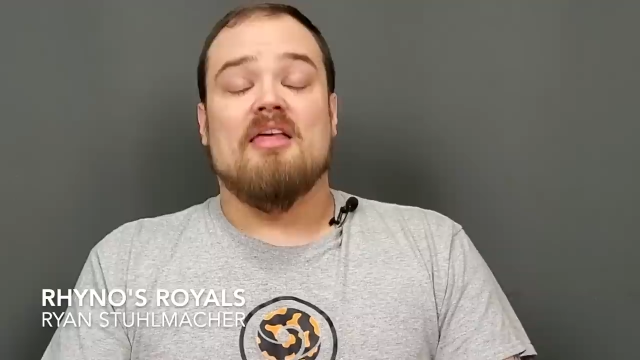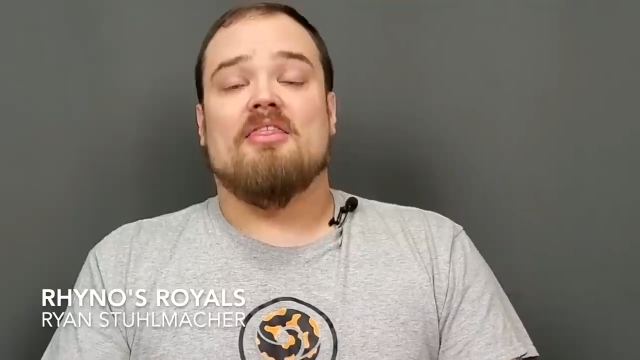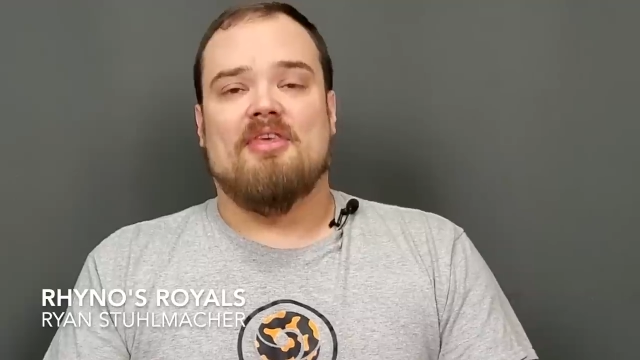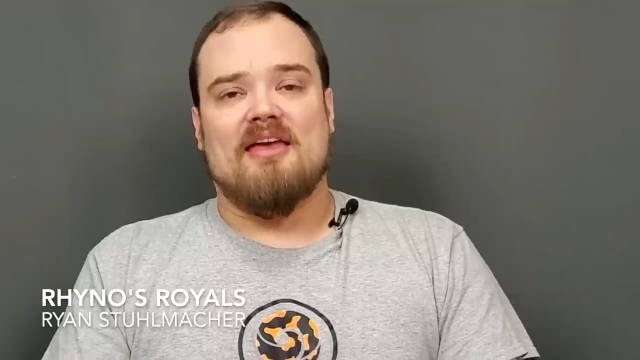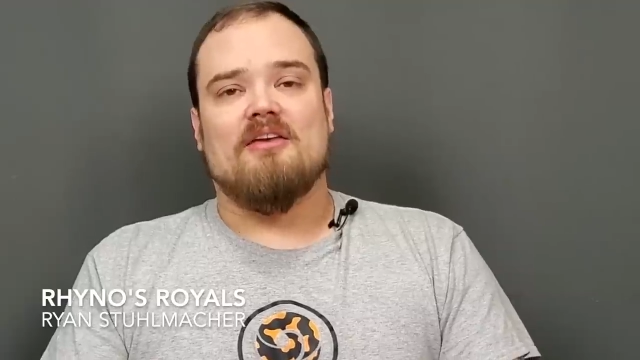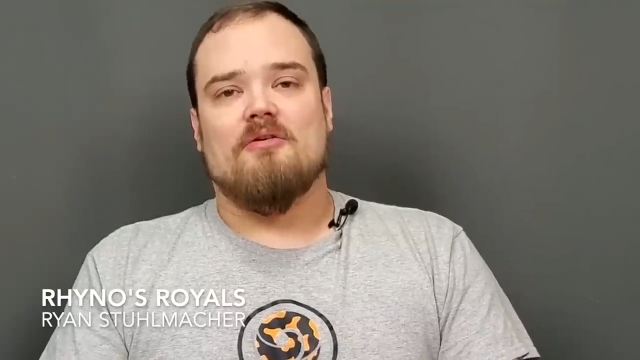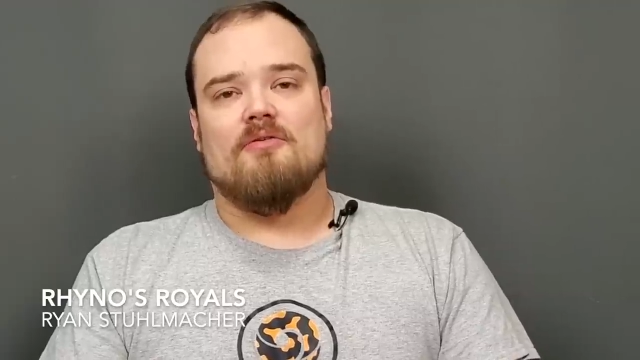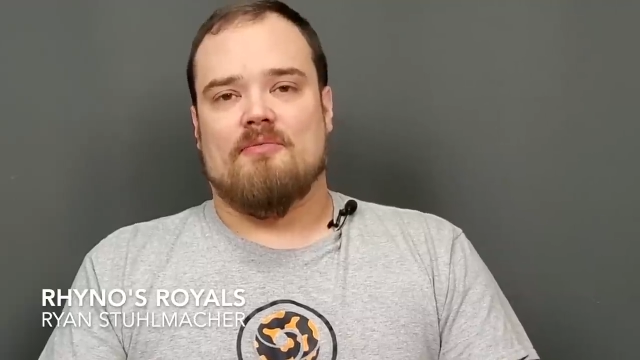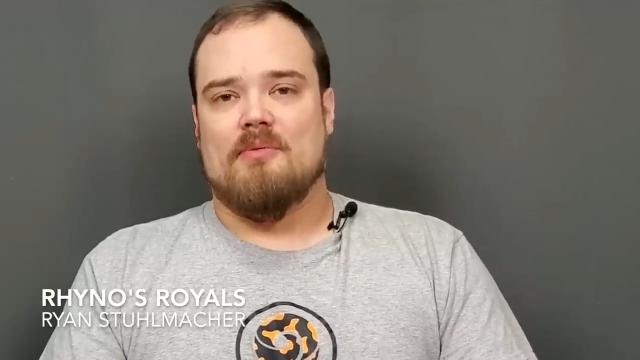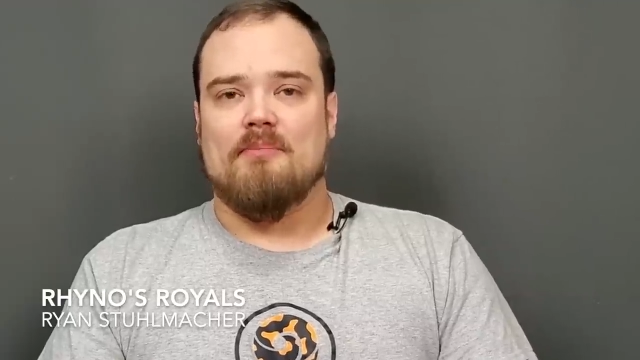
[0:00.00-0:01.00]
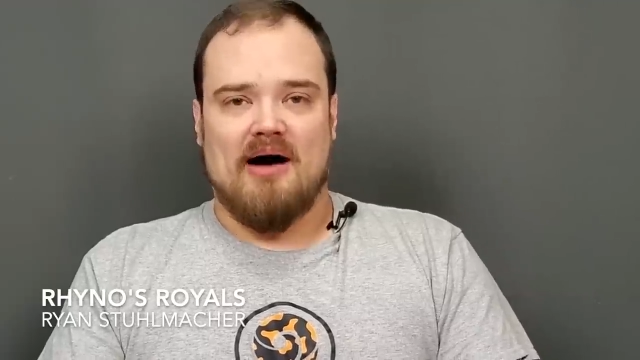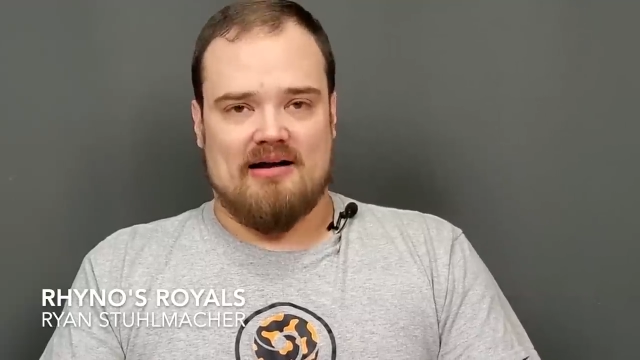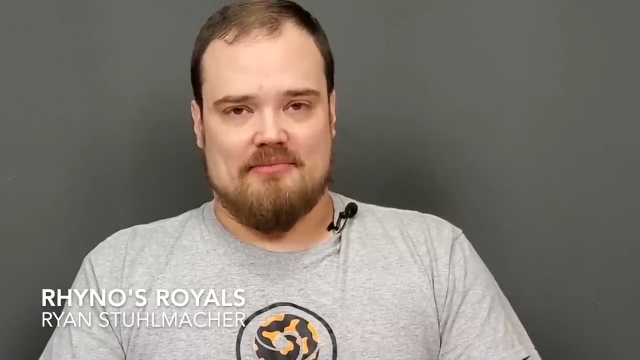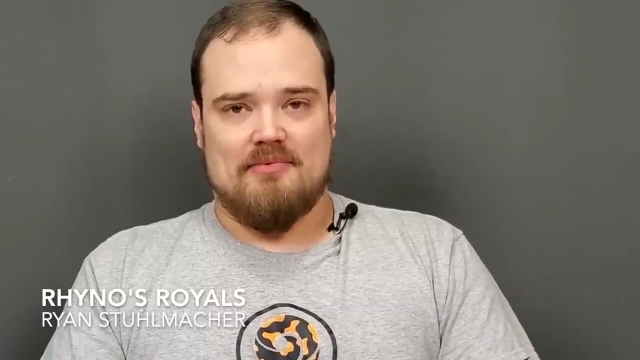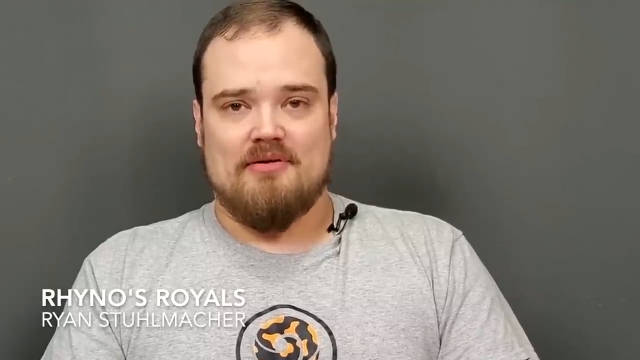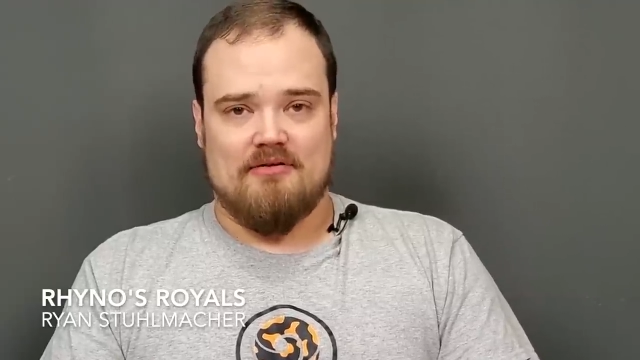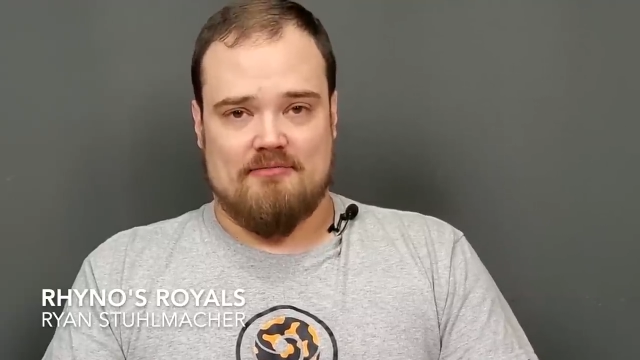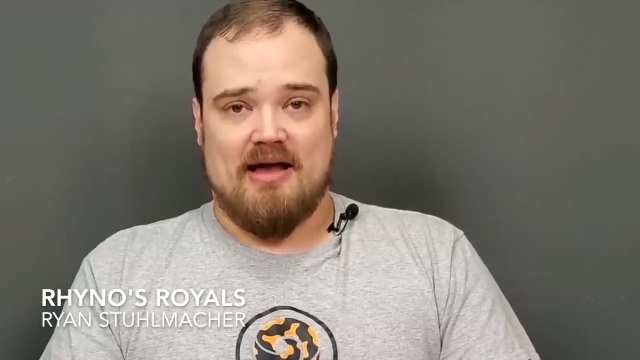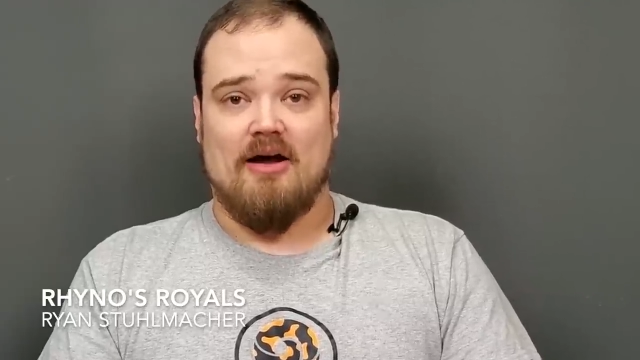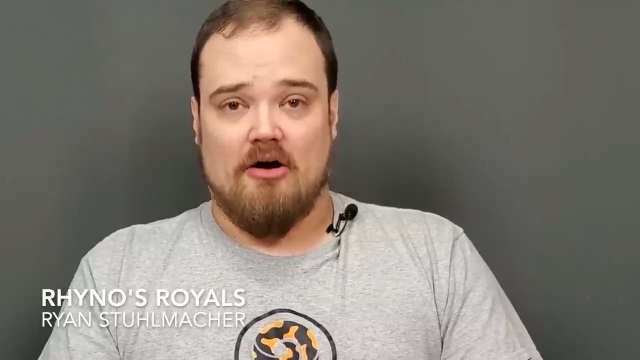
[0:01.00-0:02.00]
Thank you from the bottom of
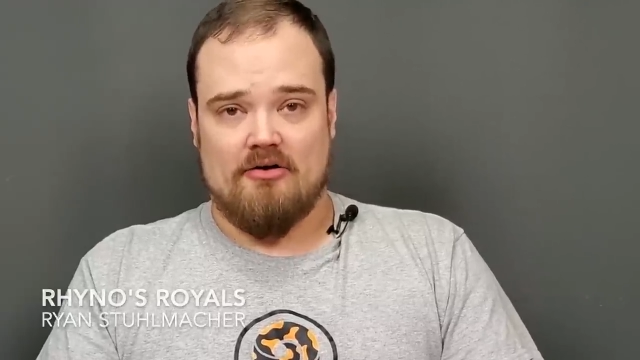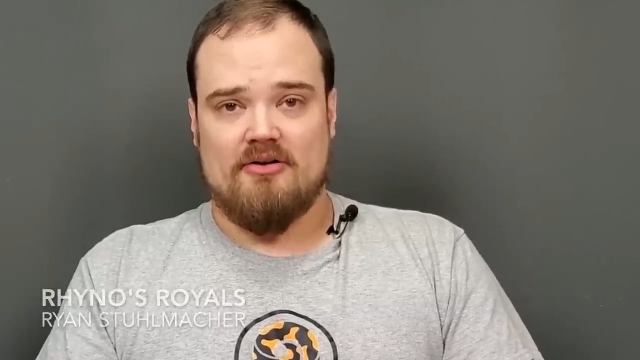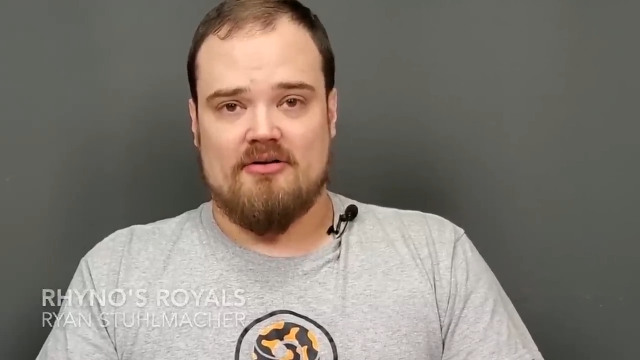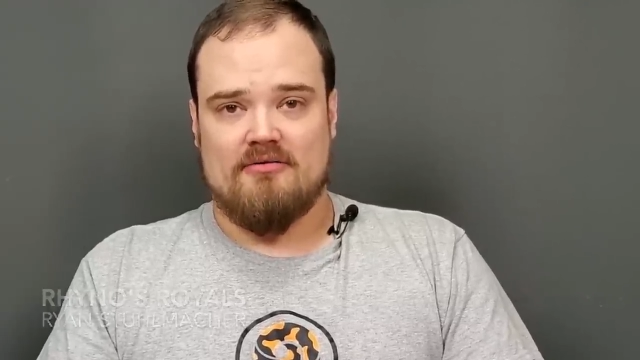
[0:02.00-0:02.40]
my heart.